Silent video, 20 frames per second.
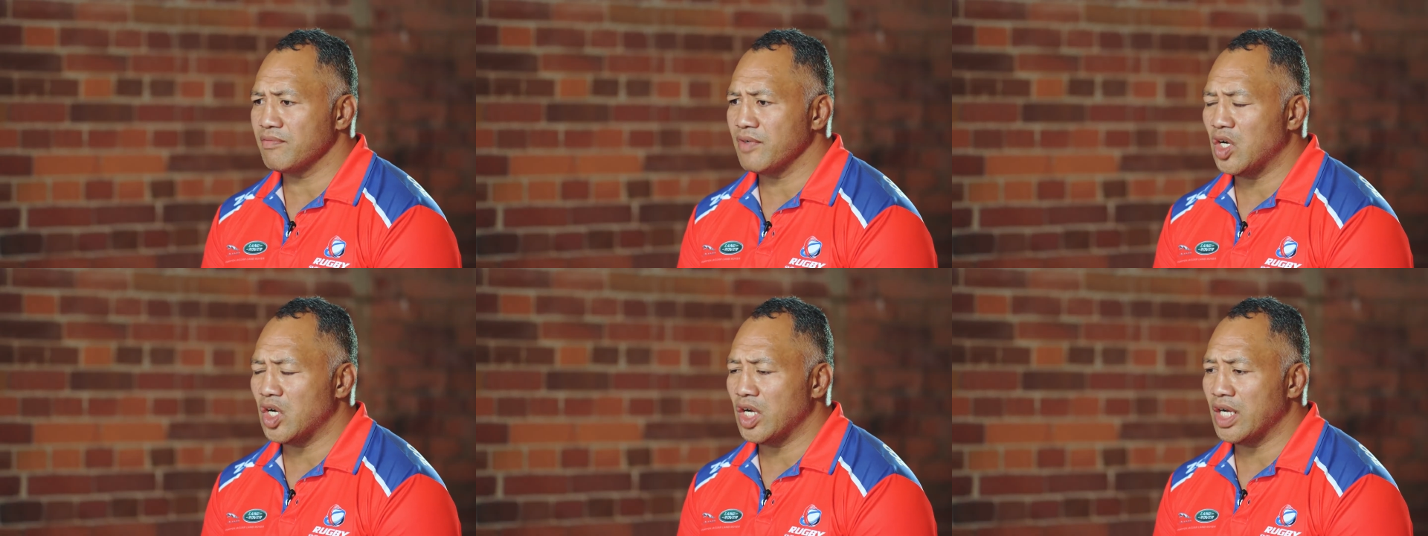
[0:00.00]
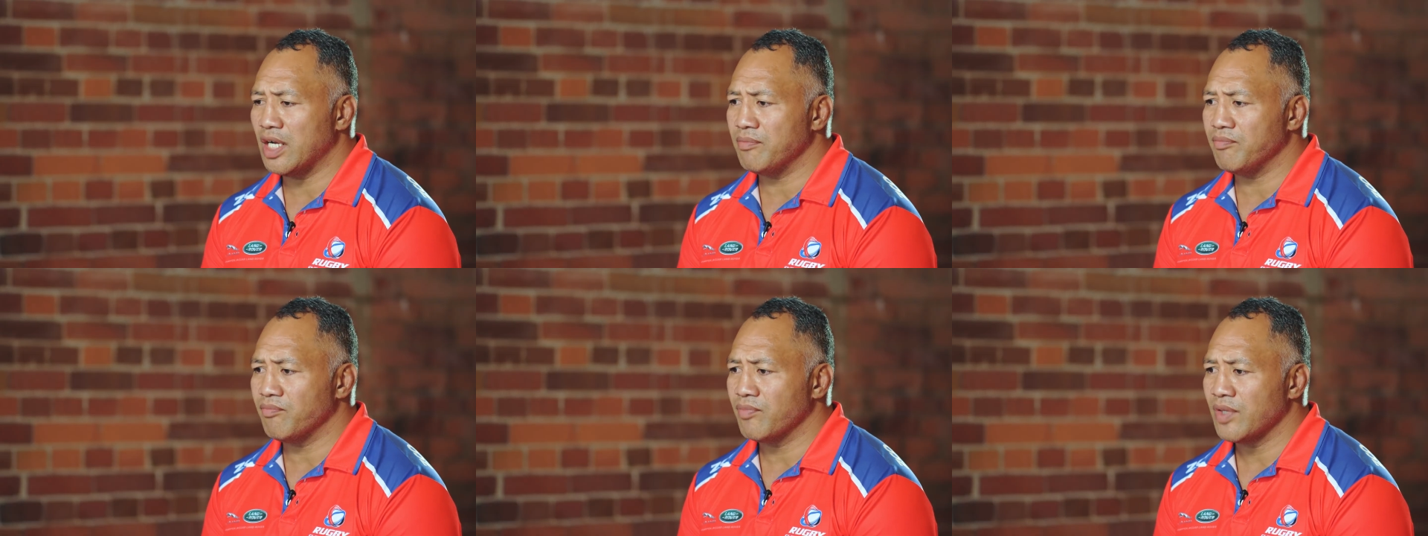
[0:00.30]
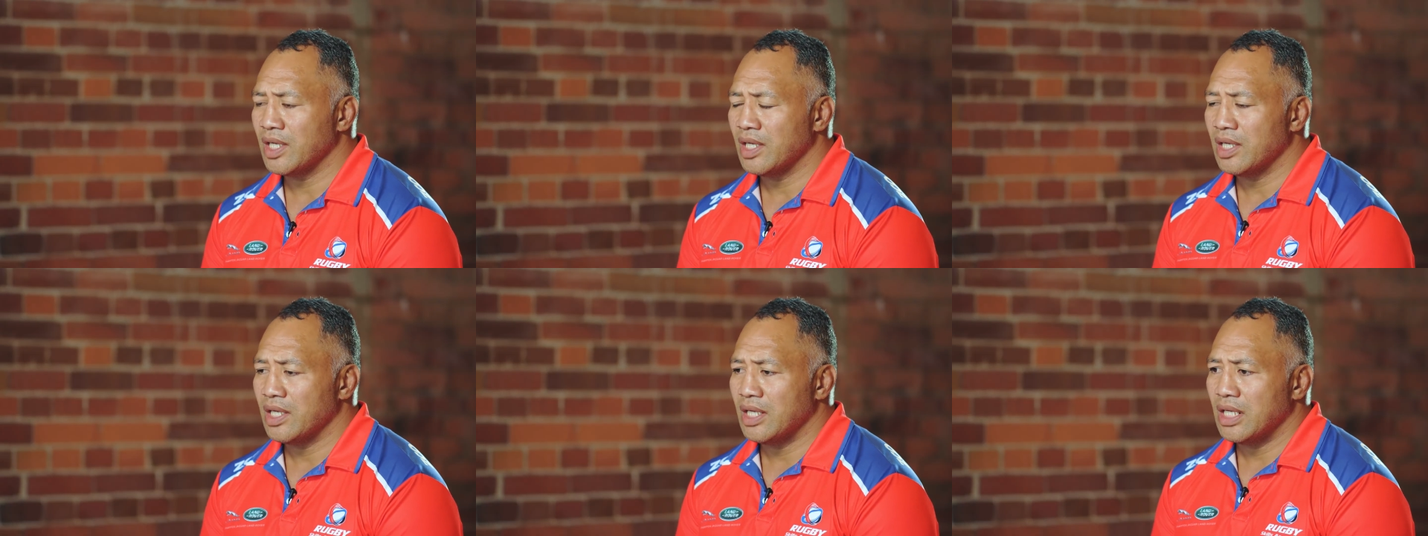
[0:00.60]

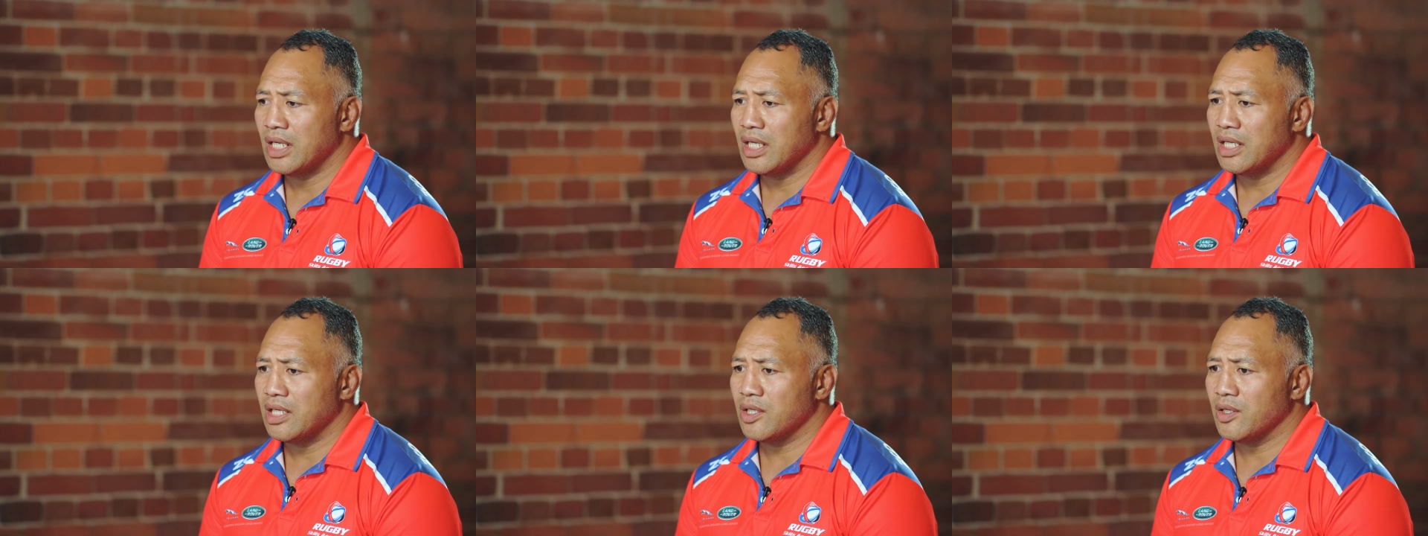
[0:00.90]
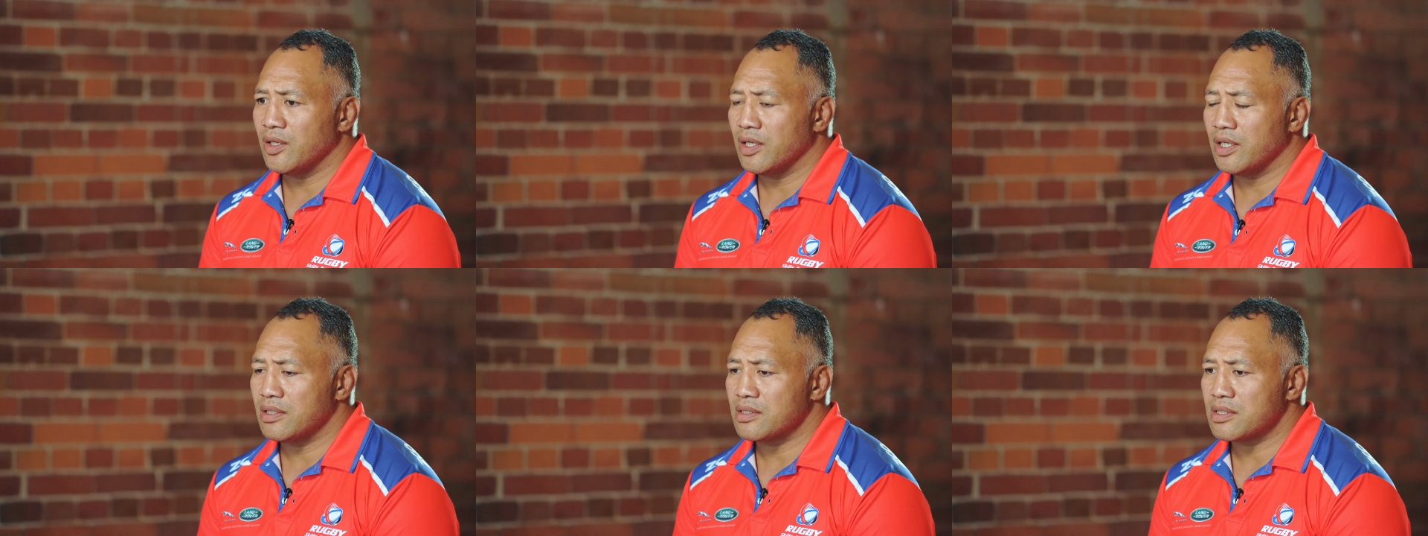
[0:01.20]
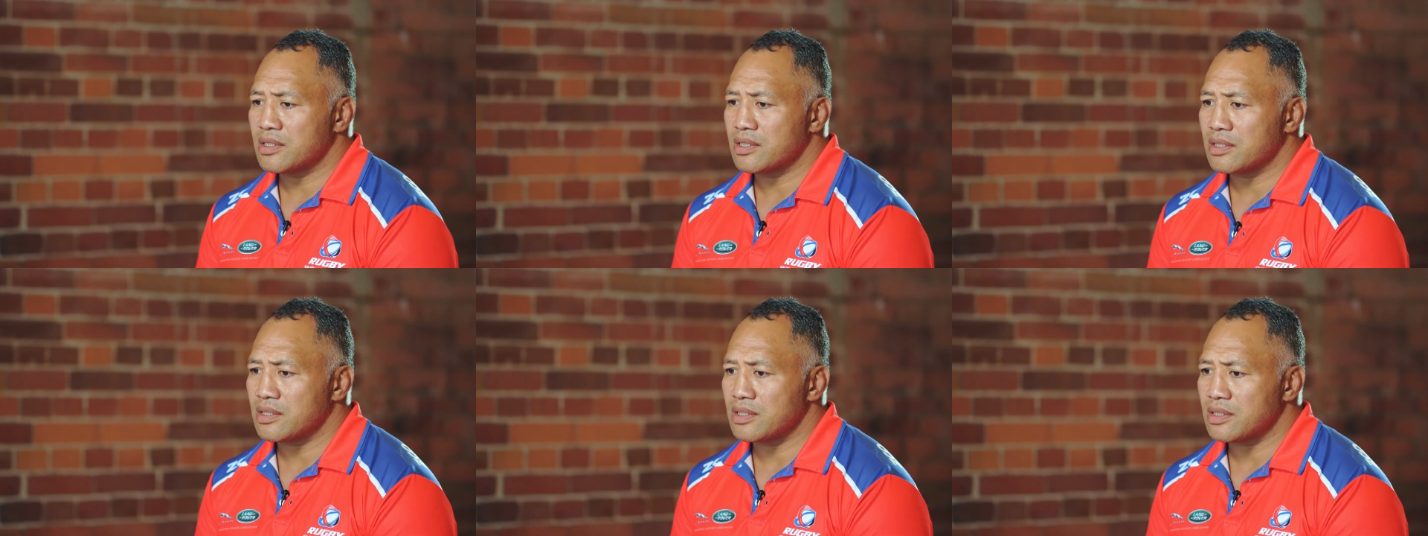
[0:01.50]
You know,
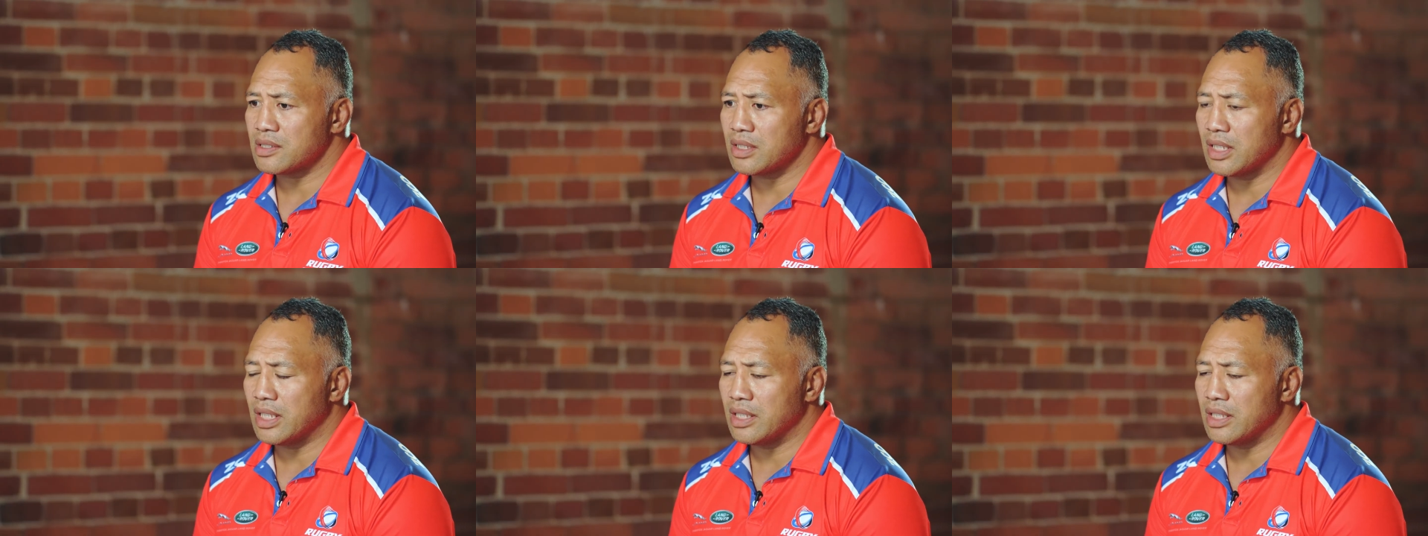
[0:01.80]
it's